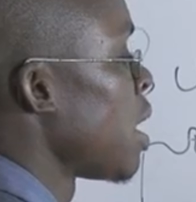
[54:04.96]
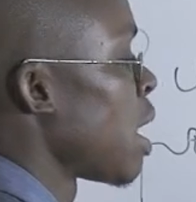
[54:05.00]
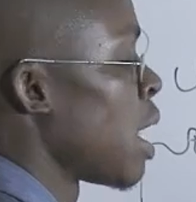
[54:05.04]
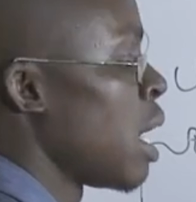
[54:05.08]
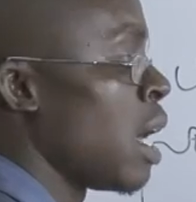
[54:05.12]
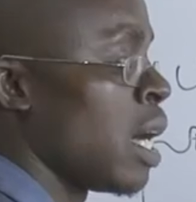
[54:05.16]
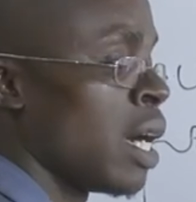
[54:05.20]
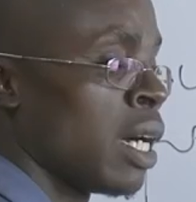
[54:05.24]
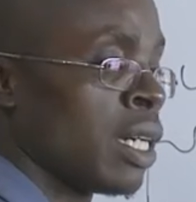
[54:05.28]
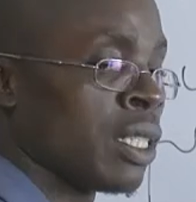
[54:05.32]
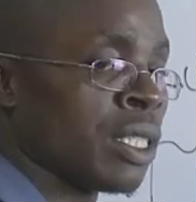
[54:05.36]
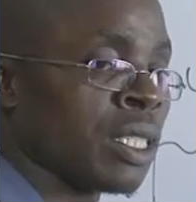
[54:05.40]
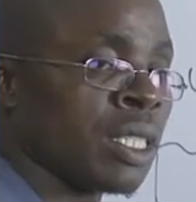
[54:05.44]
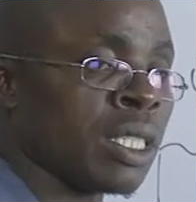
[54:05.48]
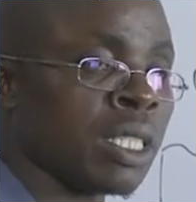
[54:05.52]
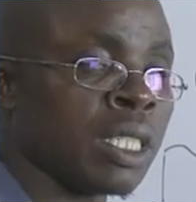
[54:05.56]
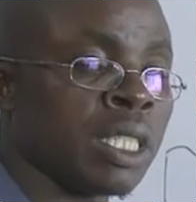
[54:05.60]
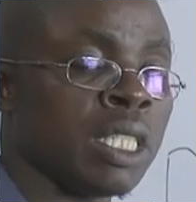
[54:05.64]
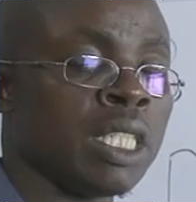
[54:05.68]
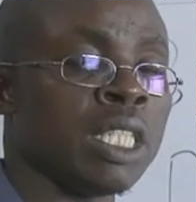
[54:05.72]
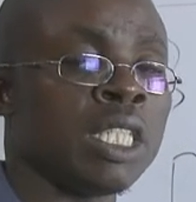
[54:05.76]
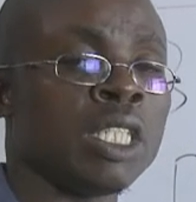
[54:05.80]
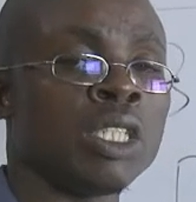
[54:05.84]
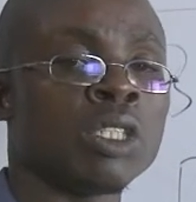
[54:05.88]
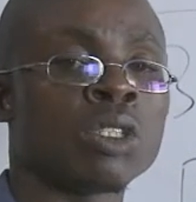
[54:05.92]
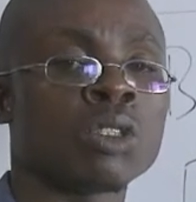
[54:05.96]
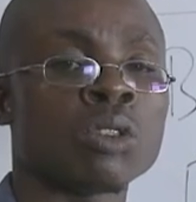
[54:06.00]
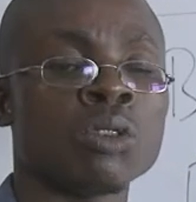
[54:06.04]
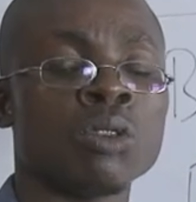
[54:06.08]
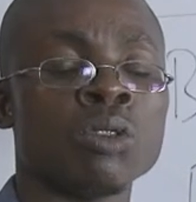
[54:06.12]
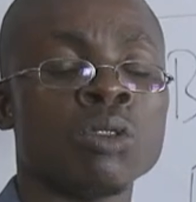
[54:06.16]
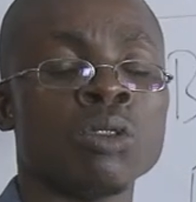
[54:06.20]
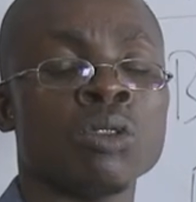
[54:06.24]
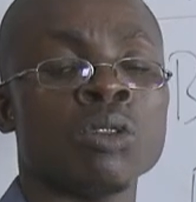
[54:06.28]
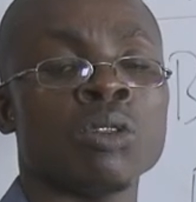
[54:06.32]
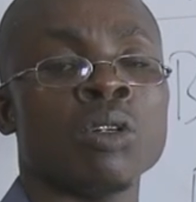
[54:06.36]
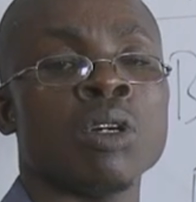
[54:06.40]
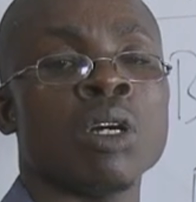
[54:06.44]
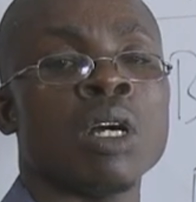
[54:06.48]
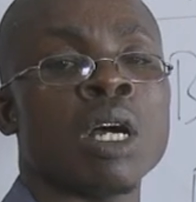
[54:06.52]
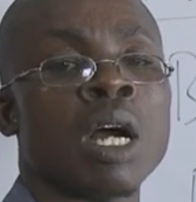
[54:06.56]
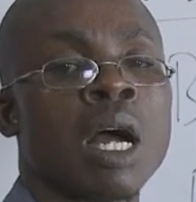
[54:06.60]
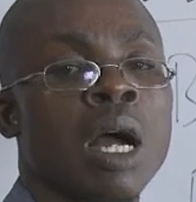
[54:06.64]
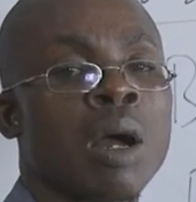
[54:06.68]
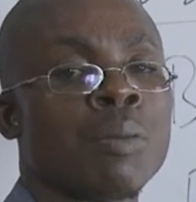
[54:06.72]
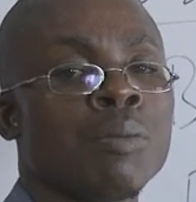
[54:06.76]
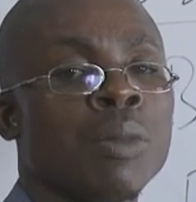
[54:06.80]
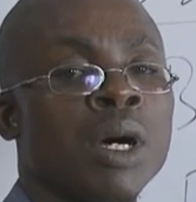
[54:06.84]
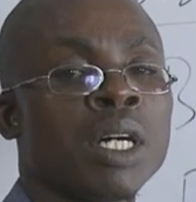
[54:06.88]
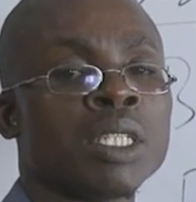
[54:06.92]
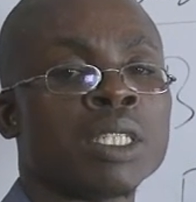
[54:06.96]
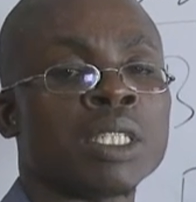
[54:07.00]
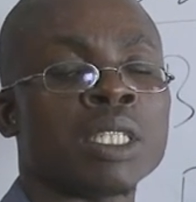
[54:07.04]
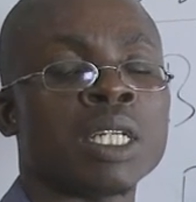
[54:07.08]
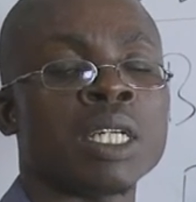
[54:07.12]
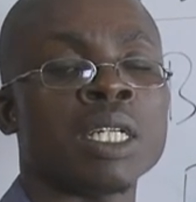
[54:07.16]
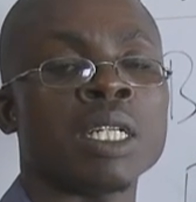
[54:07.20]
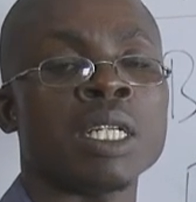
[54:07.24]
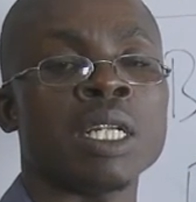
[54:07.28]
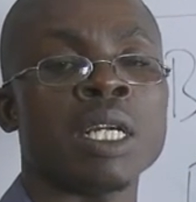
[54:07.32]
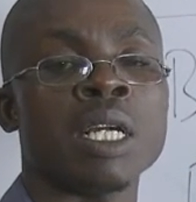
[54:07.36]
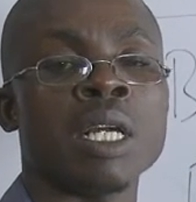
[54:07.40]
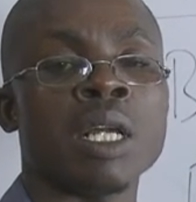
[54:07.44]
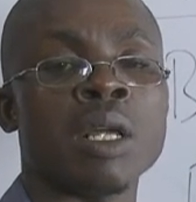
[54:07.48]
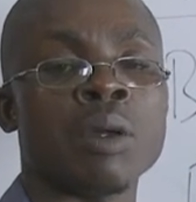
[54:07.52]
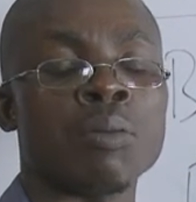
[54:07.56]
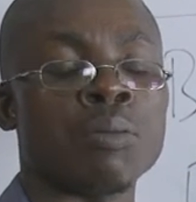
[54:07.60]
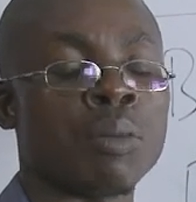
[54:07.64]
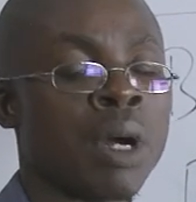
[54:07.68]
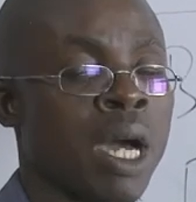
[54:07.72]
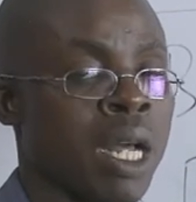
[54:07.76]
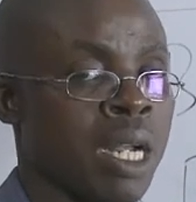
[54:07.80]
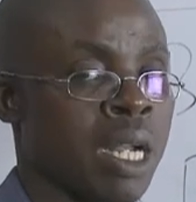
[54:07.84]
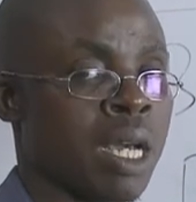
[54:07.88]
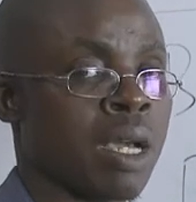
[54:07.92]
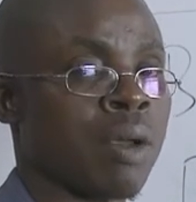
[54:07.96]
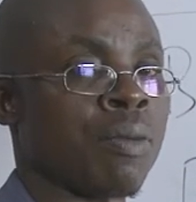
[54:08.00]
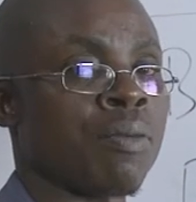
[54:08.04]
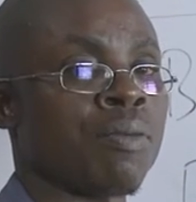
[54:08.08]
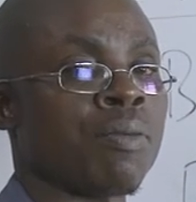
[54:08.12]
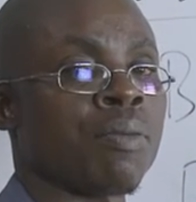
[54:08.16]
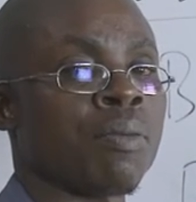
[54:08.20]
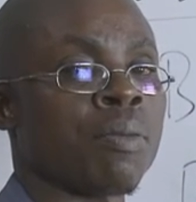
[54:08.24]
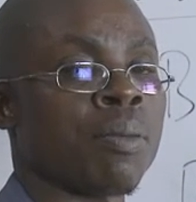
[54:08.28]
the gas into a Bunsen burner.